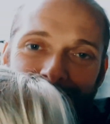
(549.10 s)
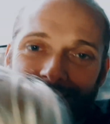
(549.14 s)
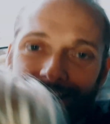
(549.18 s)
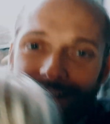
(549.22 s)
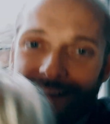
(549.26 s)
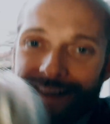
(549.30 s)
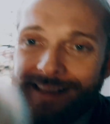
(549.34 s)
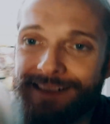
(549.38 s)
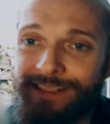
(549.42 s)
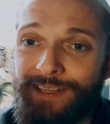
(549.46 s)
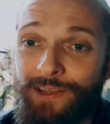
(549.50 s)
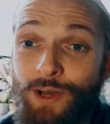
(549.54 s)

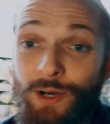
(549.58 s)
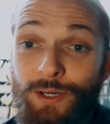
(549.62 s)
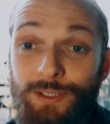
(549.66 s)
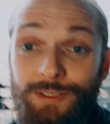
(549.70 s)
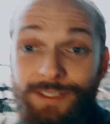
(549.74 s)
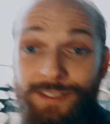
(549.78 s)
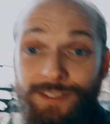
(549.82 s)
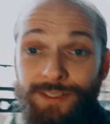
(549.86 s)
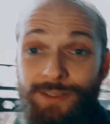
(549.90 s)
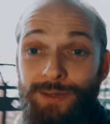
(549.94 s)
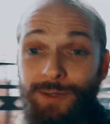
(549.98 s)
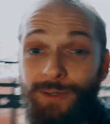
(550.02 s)
is not
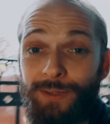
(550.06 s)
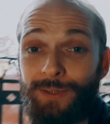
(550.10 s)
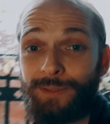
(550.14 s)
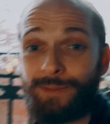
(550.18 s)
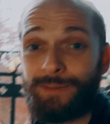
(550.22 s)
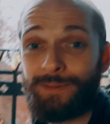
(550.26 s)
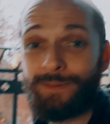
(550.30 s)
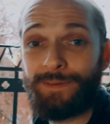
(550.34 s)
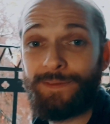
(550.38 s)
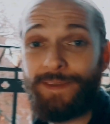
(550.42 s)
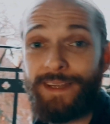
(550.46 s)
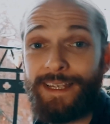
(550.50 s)
so
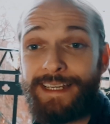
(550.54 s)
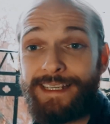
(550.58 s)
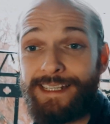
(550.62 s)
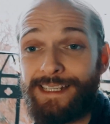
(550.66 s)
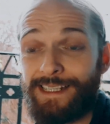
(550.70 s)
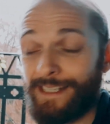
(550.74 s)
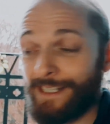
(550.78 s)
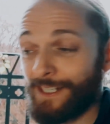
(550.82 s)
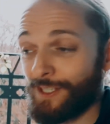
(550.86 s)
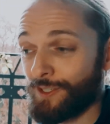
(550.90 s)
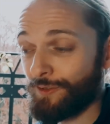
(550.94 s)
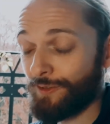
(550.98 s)

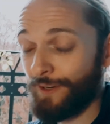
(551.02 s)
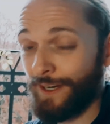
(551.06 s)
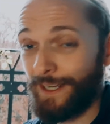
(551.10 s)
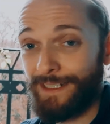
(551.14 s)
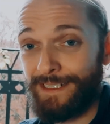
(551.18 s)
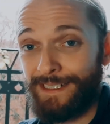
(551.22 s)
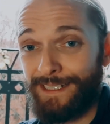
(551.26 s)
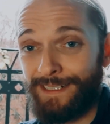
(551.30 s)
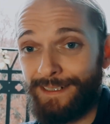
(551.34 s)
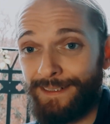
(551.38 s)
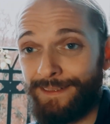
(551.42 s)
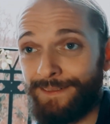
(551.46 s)
easily treated.
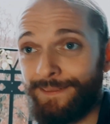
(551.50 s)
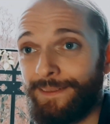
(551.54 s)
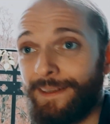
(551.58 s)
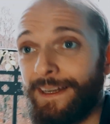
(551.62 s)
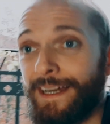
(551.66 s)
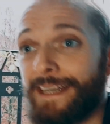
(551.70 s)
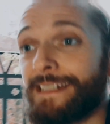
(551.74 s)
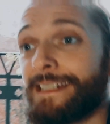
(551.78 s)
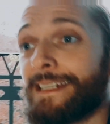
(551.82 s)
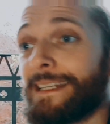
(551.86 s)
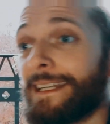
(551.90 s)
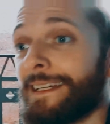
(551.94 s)

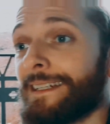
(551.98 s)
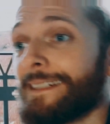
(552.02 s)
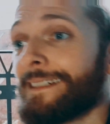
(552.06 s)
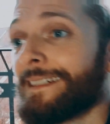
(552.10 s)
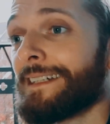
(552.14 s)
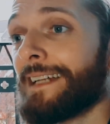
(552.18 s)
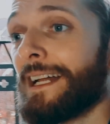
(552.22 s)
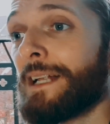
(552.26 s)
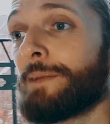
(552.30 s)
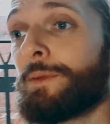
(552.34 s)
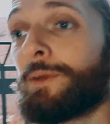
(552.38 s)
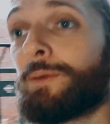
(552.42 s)
Aslan,
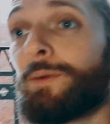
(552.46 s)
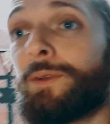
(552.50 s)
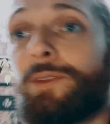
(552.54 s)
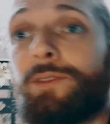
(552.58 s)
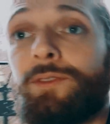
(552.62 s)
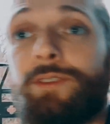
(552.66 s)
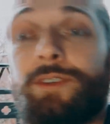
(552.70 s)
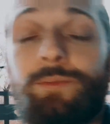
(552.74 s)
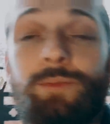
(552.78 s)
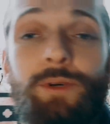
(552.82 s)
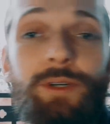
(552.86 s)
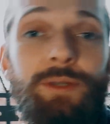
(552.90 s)
I'll be with you
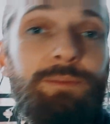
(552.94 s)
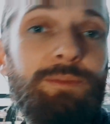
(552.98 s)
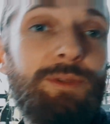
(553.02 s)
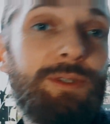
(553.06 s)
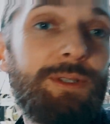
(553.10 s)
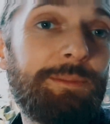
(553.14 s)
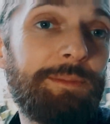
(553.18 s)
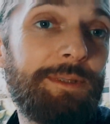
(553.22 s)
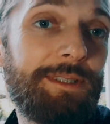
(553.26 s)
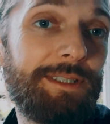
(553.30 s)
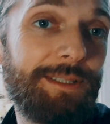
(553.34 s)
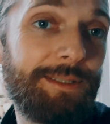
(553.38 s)
in one
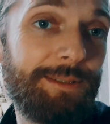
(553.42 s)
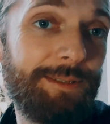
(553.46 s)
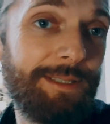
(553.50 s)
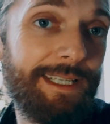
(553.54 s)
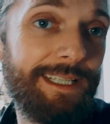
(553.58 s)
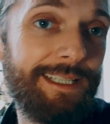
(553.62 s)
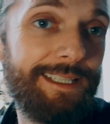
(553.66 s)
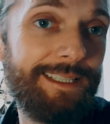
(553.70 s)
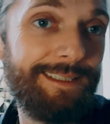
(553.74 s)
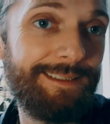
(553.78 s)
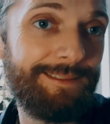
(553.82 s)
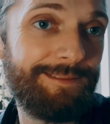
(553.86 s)
moment,
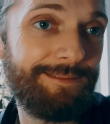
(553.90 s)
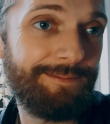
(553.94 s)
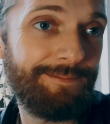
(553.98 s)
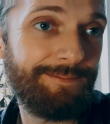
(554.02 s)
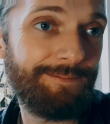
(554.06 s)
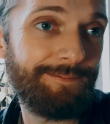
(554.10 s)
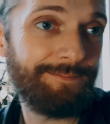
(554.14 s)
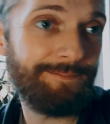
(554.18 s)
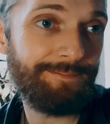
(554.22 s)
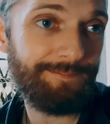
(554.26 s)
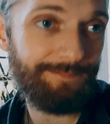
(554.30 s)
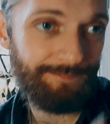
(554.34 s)
okay?
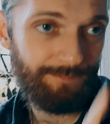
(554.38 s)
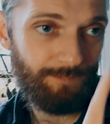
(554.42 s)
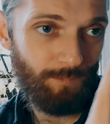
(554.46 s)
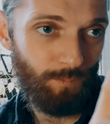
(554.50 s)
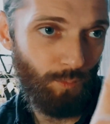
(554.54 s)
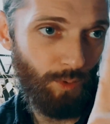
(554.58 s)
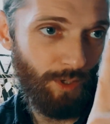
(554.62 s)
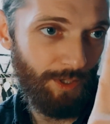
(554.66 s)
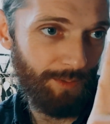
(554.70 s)
One